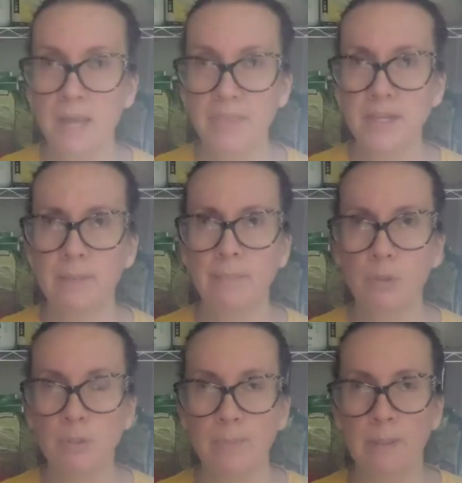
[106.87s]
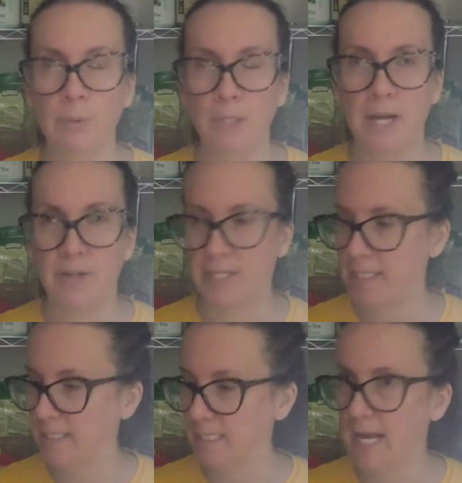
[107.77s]
think most people
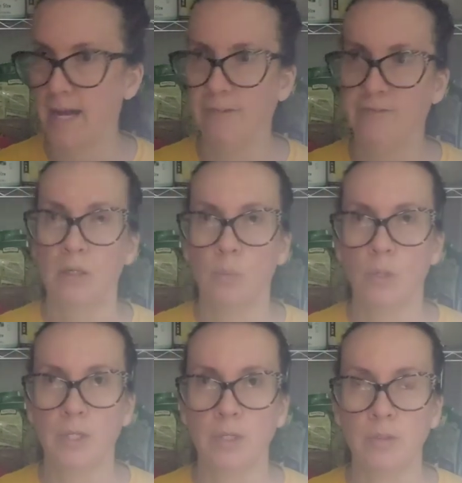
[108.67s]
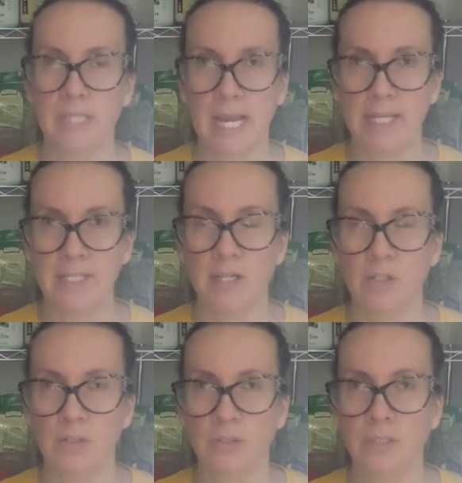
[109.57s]
nowadays have one of those
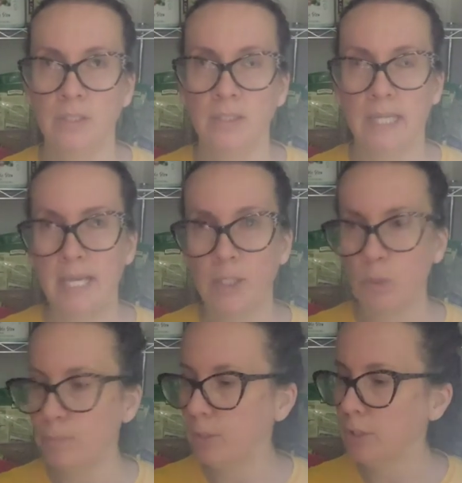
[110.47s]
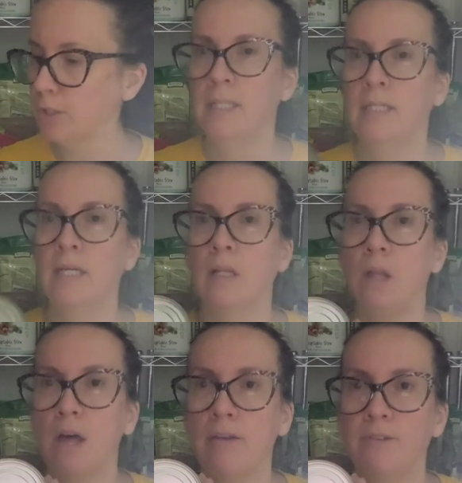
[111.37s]
handheld can openers. A
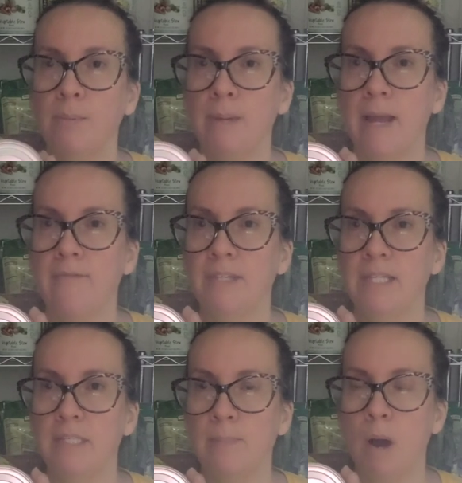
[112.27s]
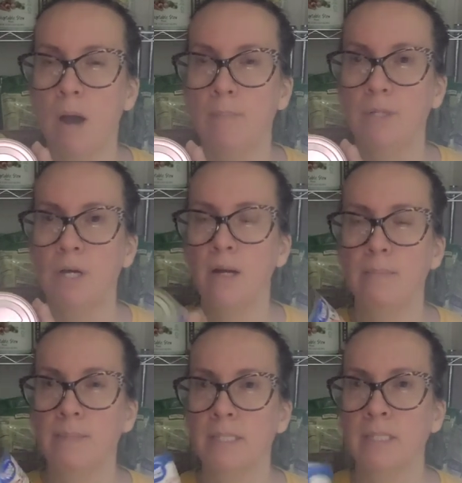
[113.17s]
lot of them have these pop
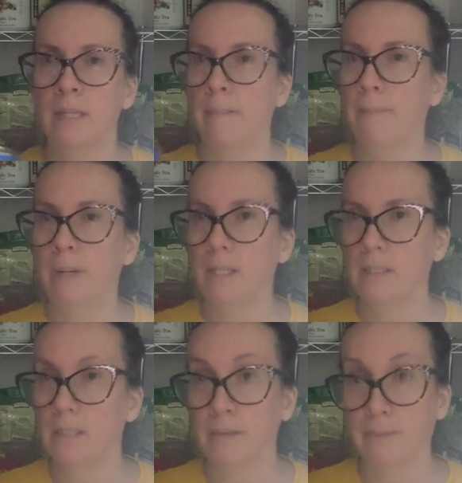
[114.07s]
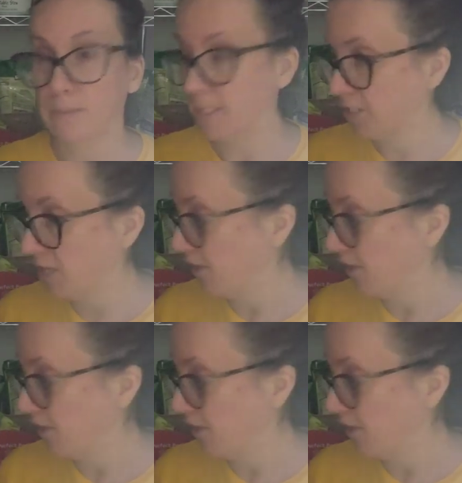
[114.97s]
tops, but that's not the